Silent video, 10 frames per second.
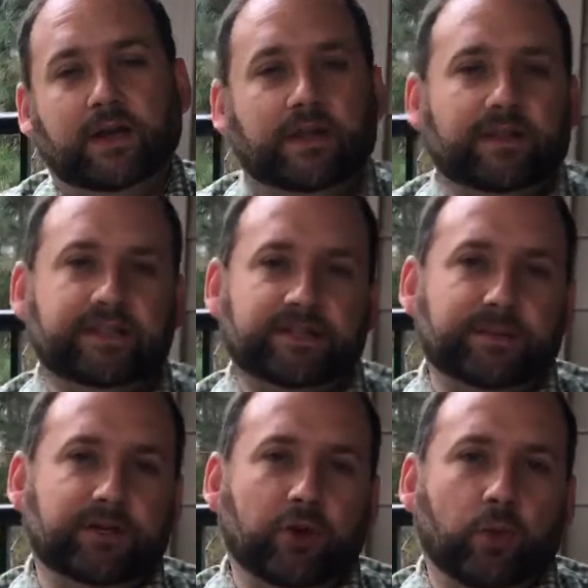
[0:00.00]
This has
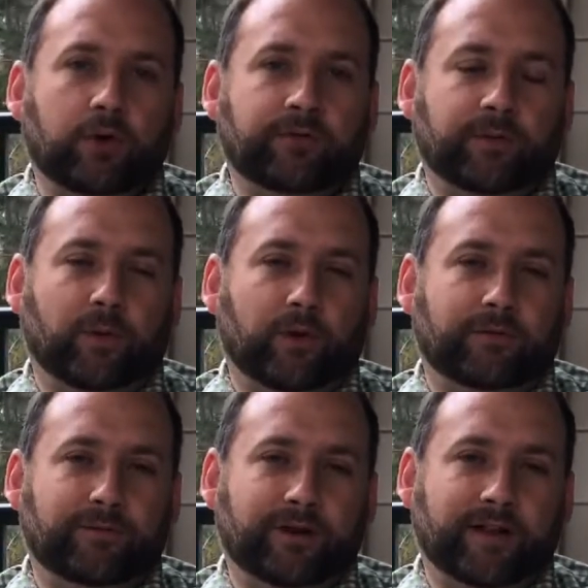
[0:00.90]
been your word from the Word
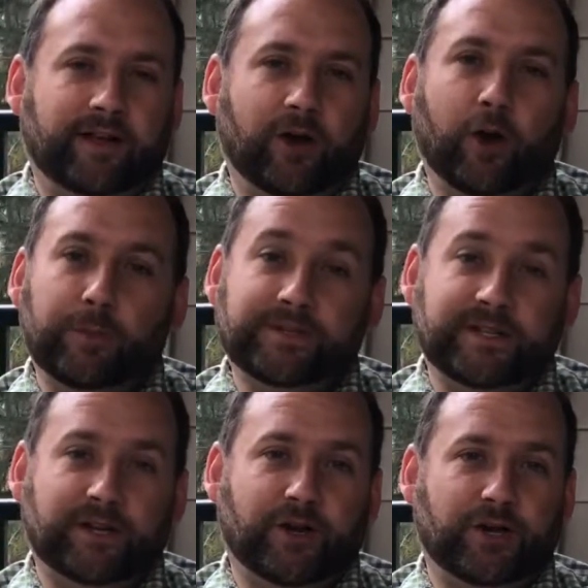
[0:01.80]
for today. I hope it's
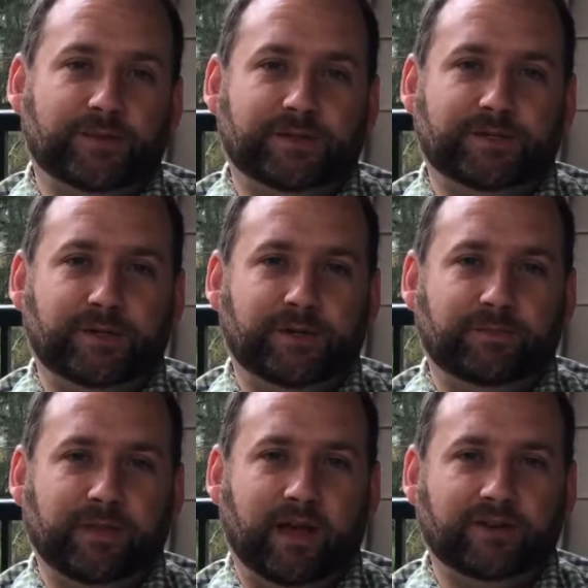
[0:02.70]
an encouragement to you.
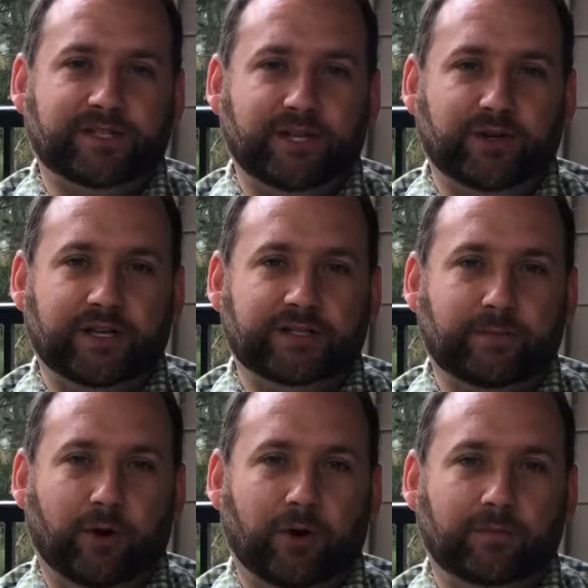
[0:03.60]
I'll see you again
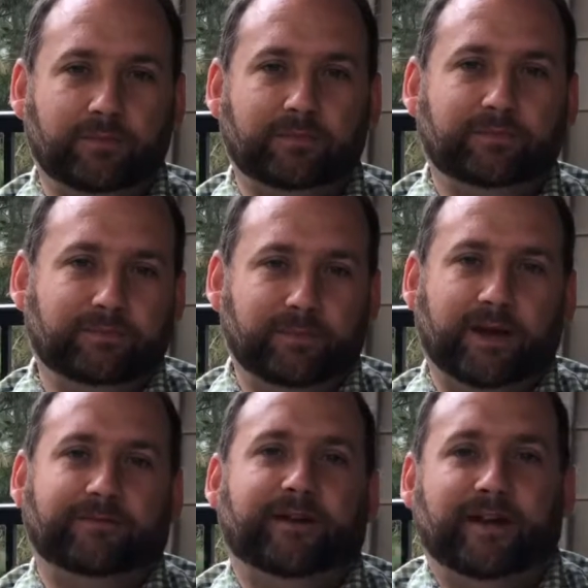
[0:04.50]
tomorrow.
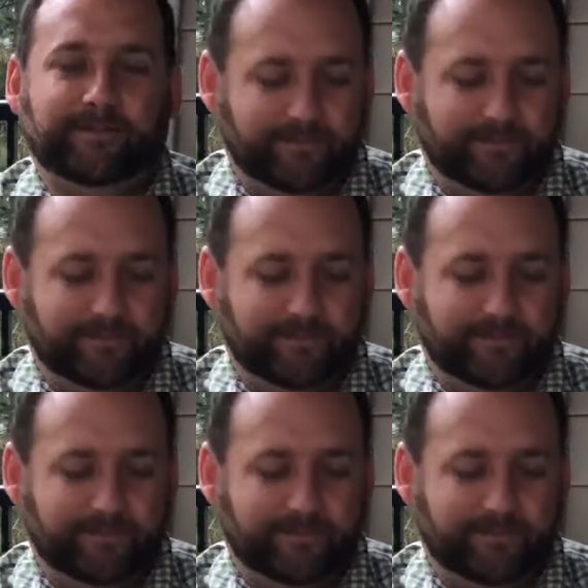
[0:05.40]
Bye for now.